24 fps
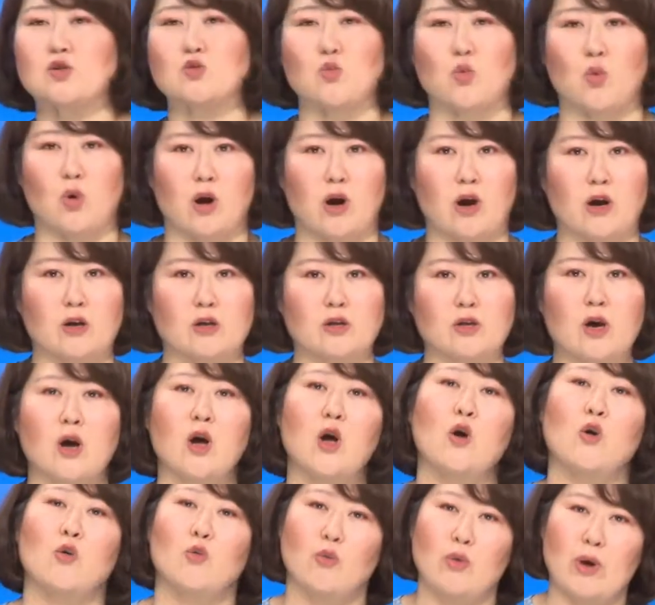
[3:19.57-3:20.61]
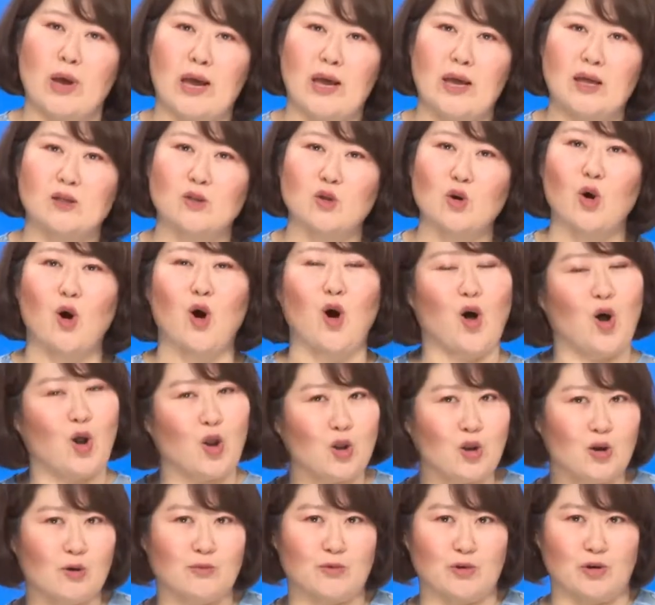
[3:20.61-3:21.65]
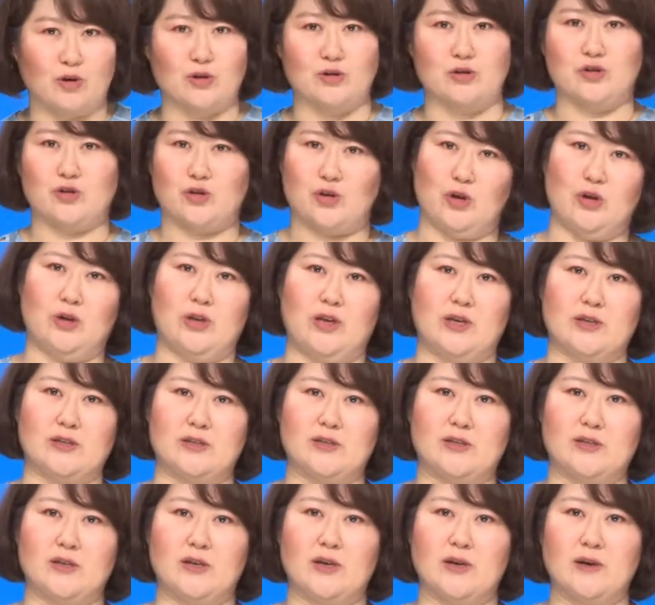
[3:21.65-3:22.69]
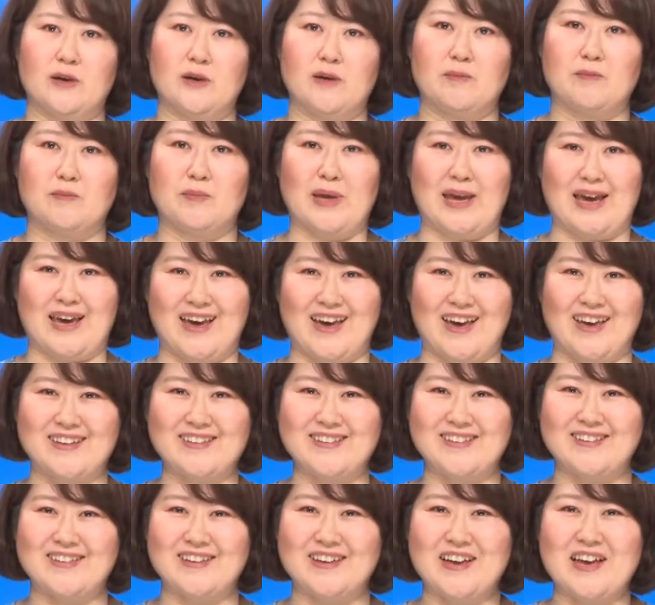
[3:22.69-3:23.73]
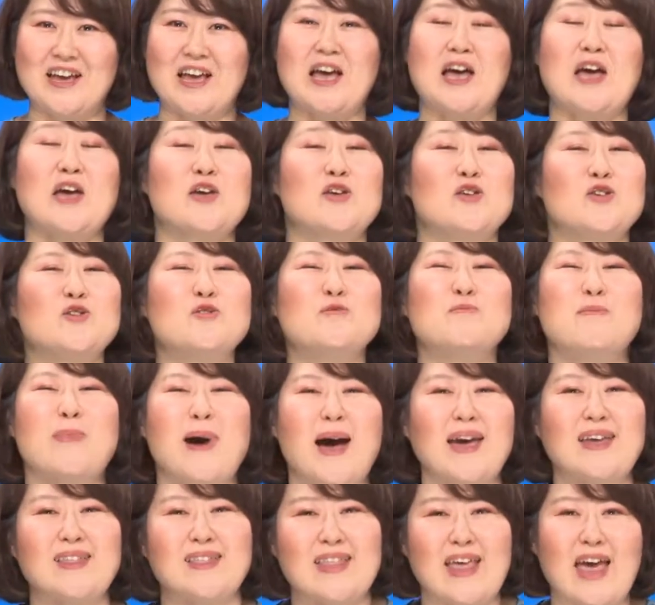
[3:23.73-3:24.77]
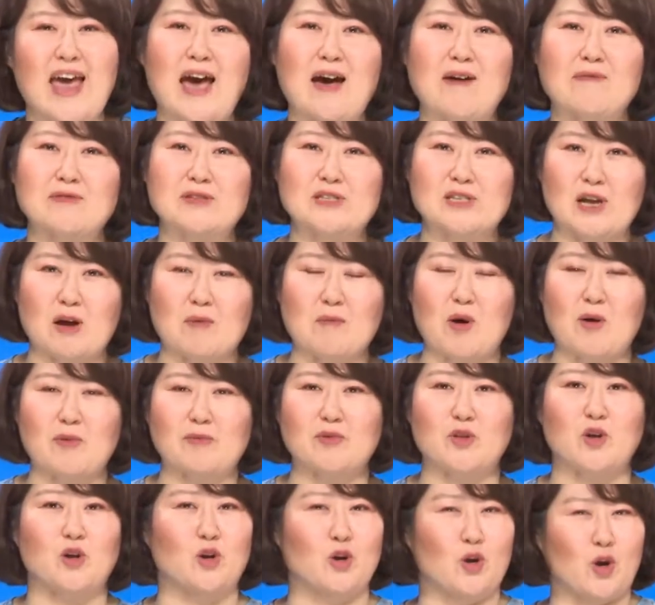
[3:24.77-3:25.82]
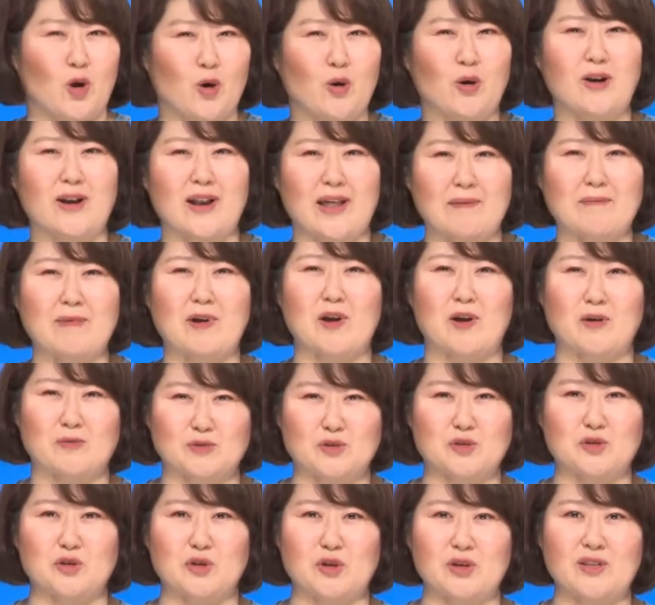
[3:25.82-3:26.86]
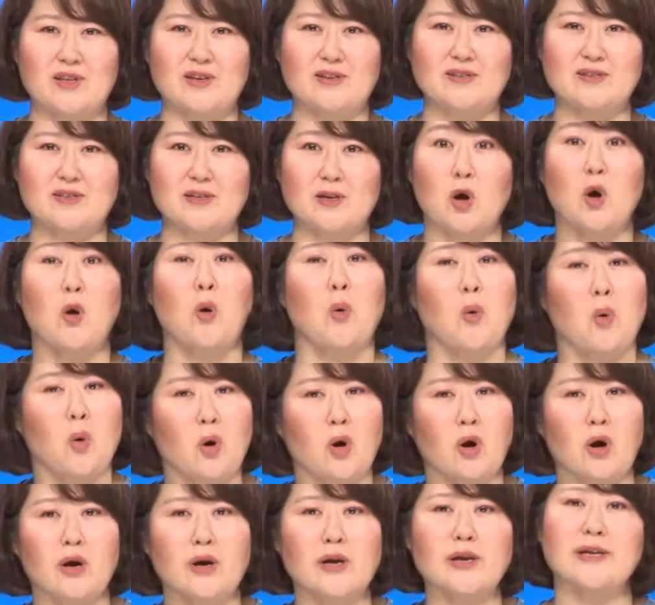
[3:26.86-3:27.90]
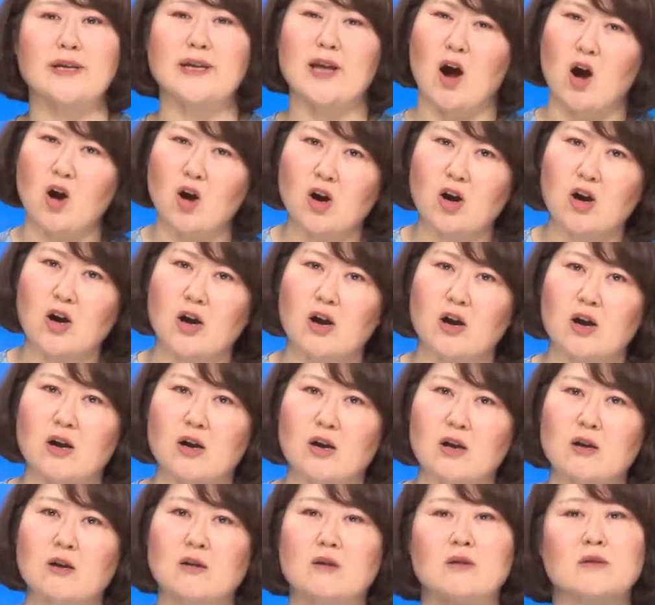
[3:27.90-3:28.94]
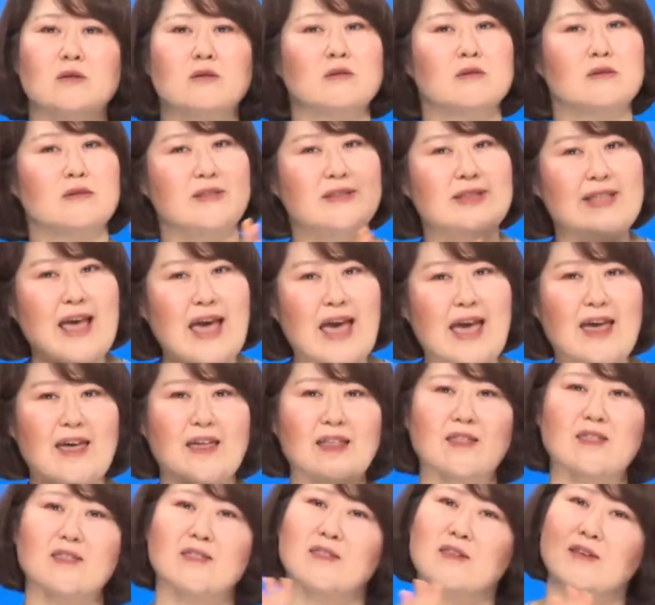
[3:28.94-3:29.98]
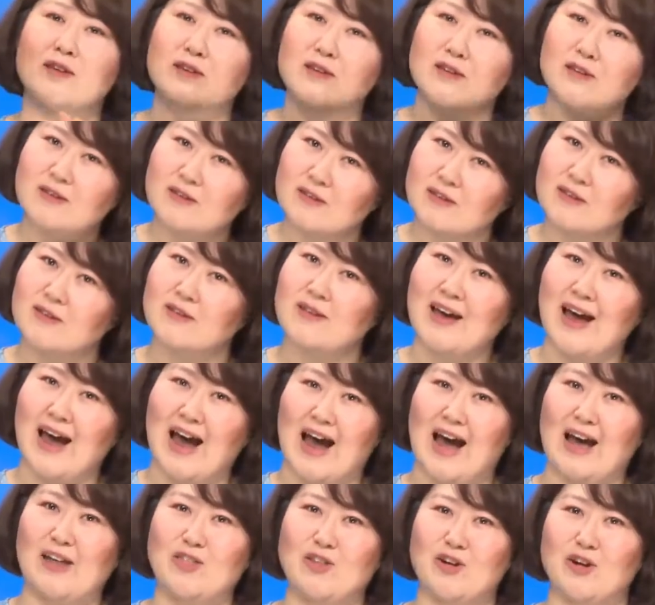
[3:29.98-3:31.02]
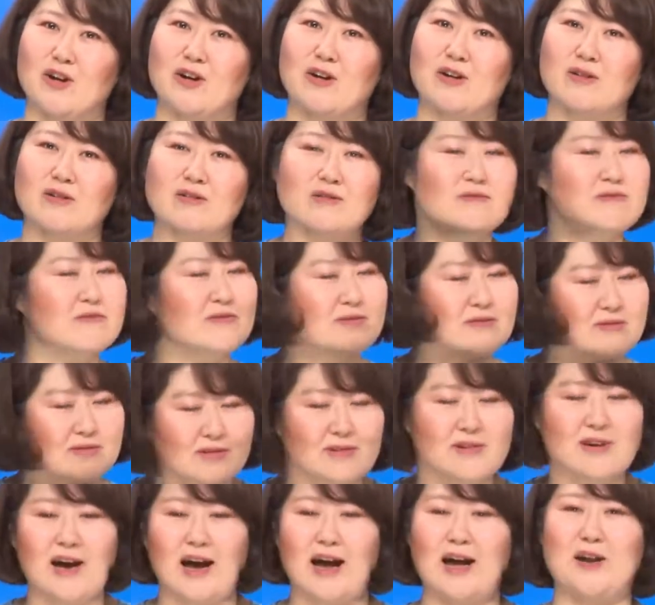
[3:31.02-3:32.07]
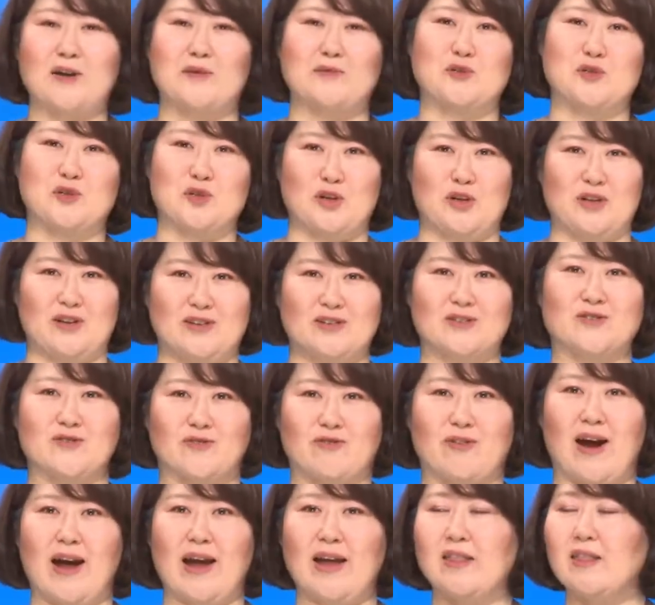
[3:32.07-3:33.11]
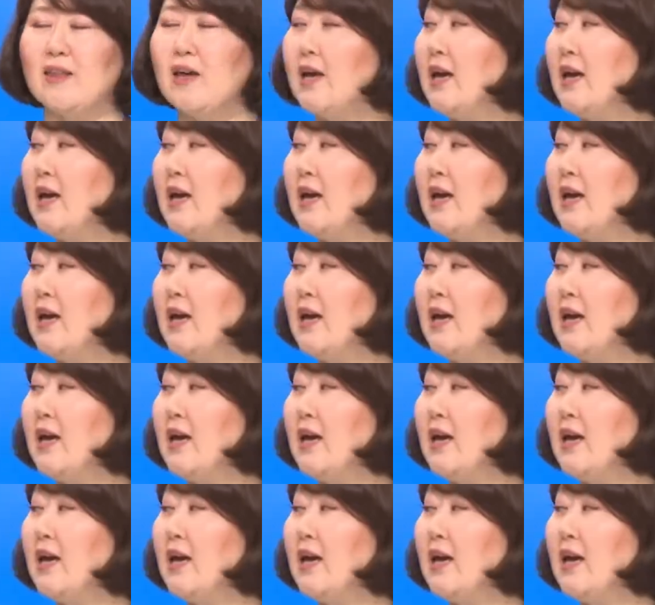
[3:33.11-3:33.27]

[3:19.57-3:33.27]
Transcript: word with all of your students, because you might have some of the lower level of students or younger than other kind of students, right?